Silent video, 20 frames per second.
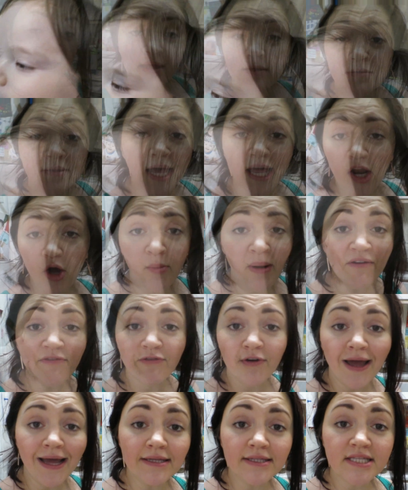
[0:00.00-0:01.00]
Hello my
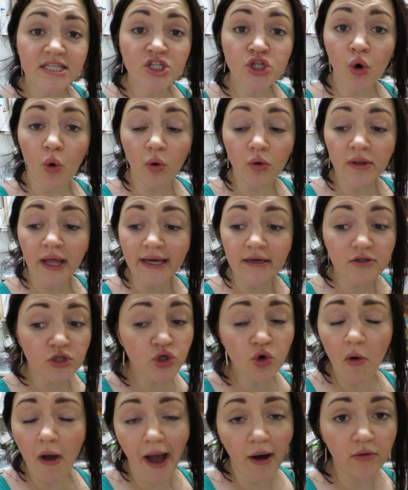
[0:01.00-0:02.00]
friends, so
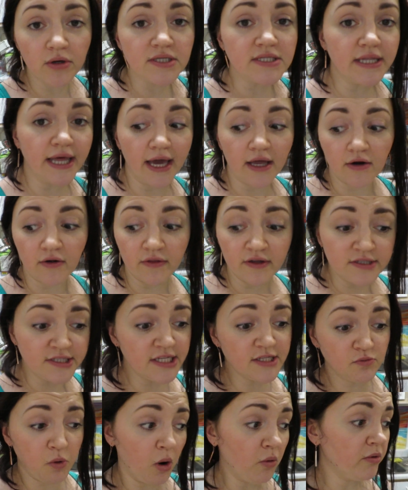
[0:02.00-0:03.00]
like 2 hours later, this
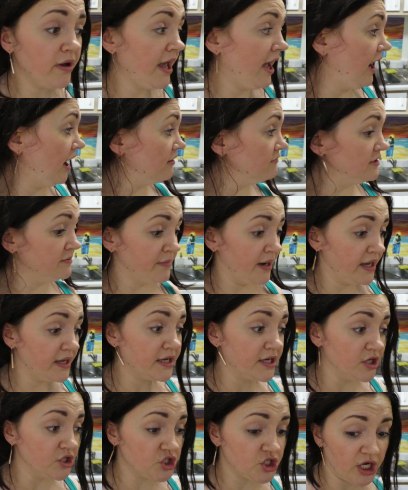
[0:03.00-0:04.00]
is what we have in my
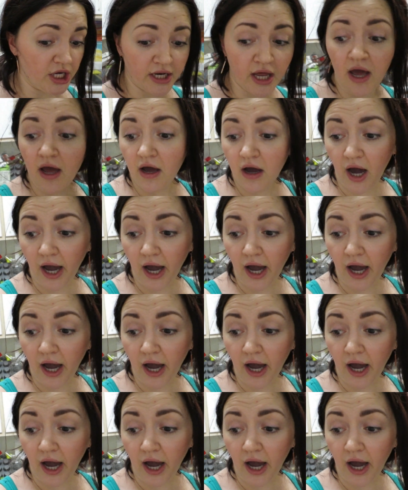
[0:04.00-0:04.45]
kitchen.